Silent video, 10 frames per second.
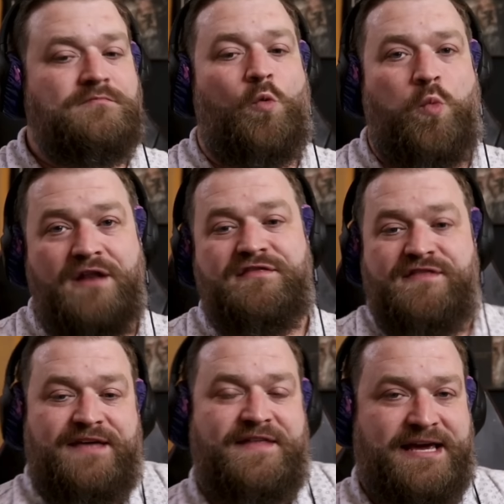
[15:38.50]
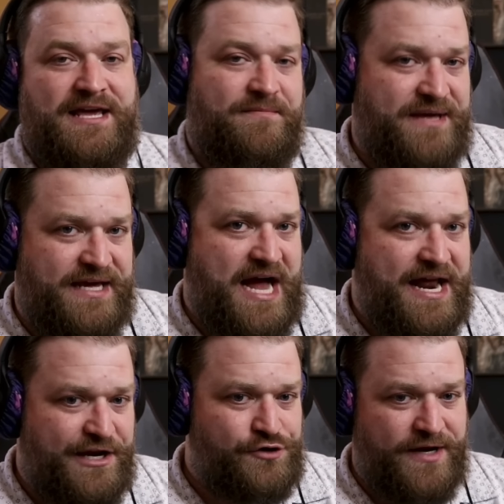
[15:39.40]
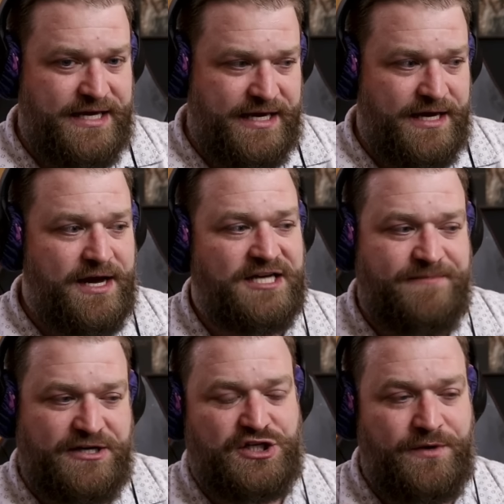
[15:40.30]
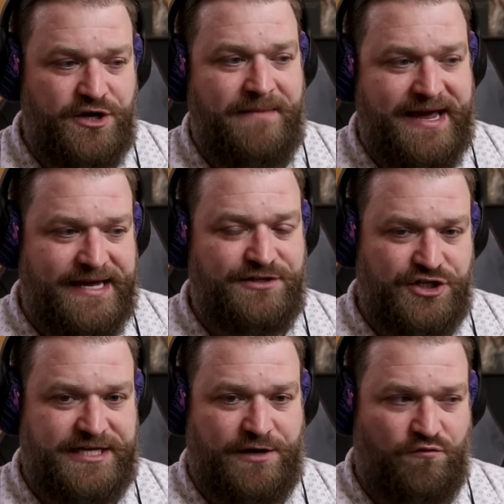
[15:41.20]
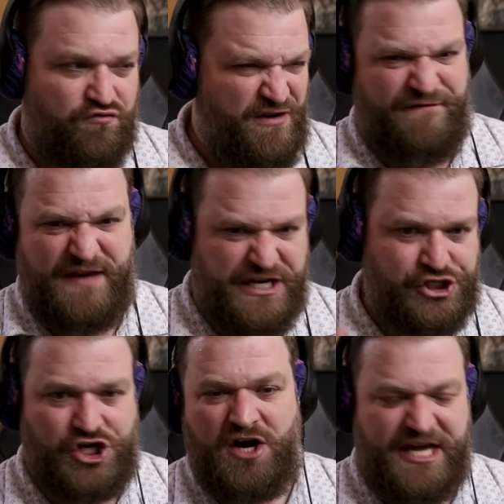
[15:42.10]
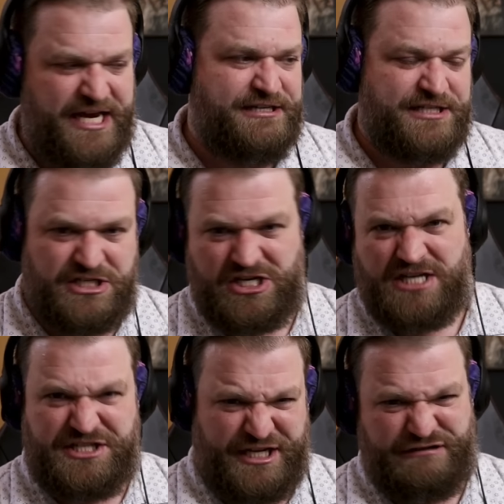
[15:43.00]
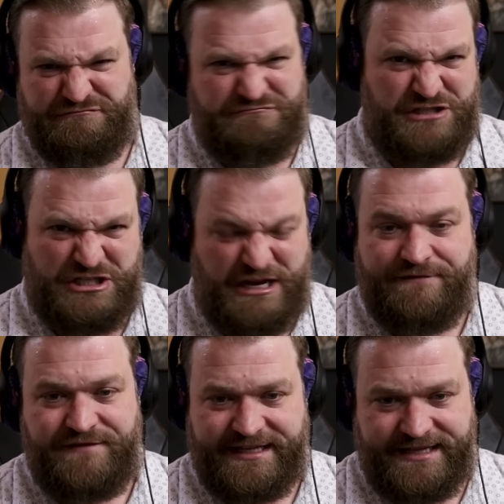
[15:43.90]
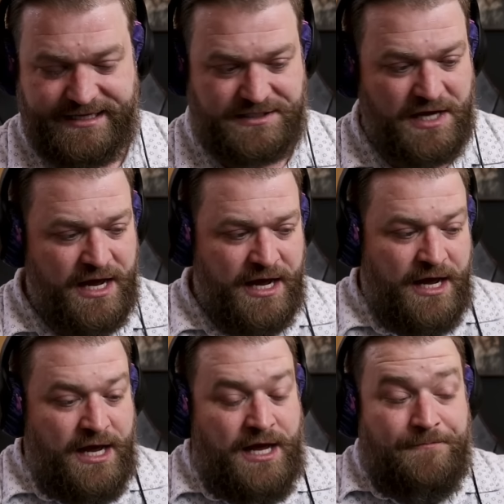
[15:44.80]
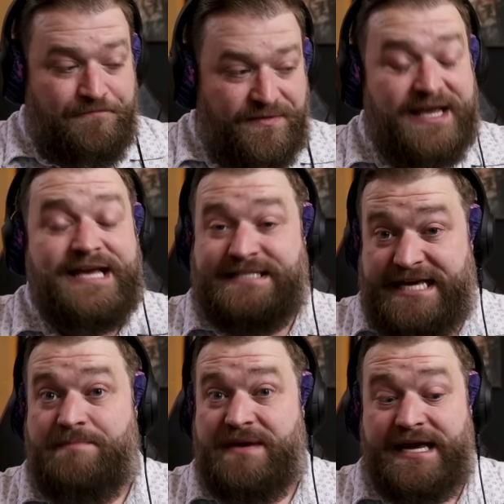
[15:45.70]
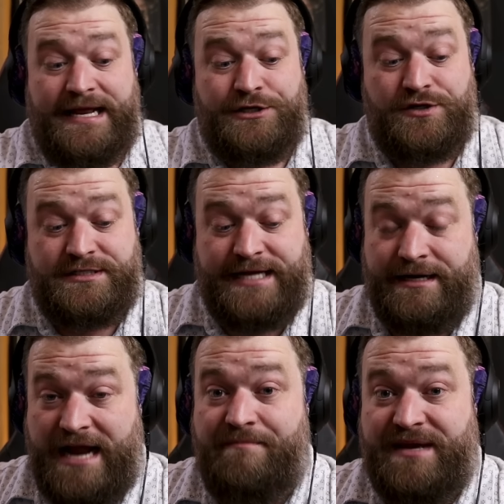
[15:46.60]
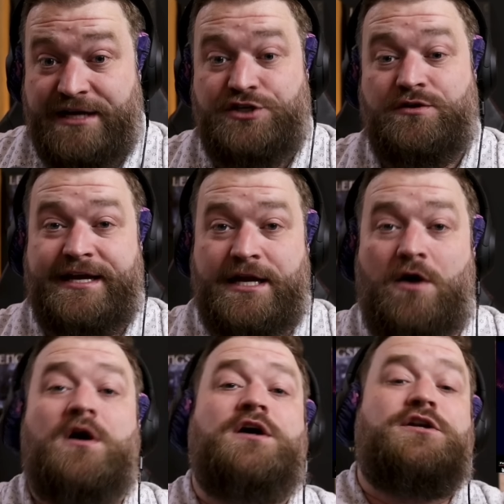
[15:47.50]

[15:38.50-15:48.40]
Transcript: one thing that can be kind of tricky, especially when you're making just like riffy, chunky, disgusting stuff like this, is keeping it interesting, not being too like, you know,